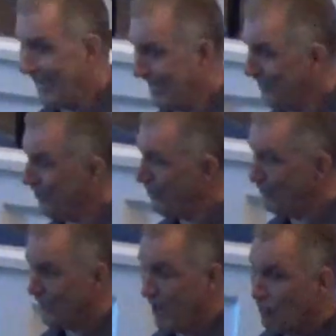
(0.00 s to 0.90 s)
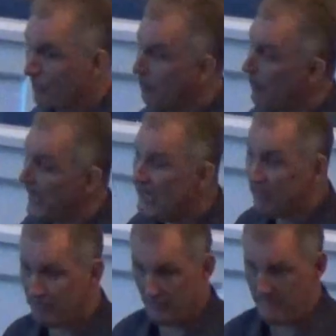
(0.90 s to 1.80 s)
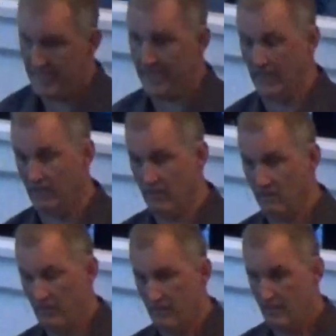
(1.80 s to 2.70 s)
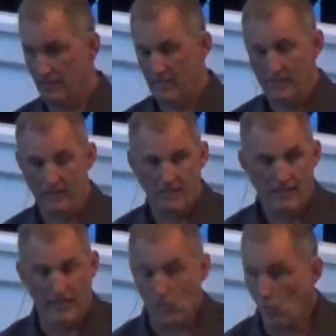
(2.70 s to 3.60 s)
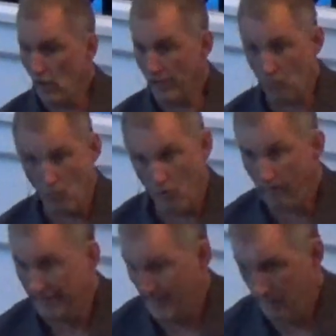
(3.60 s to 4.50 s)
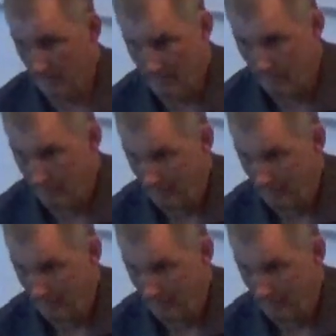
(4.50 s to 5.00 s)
I know, y'all were praying for me. It wasn't working.